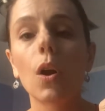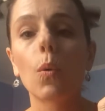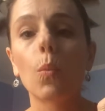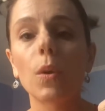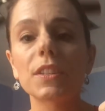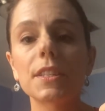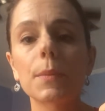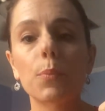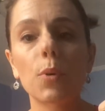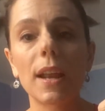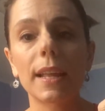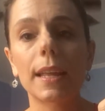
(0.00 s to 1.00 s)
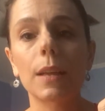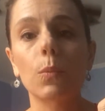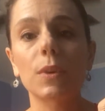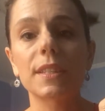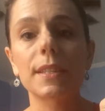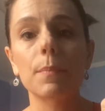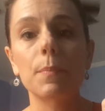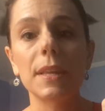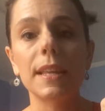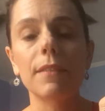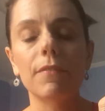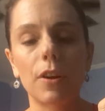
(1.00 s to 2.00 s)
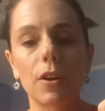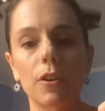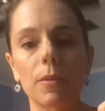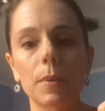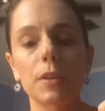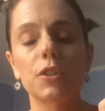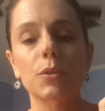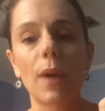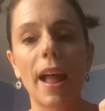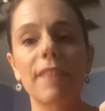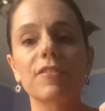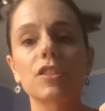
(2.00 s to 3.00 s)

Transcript: What's the predicate? What's the being verb? Giraffes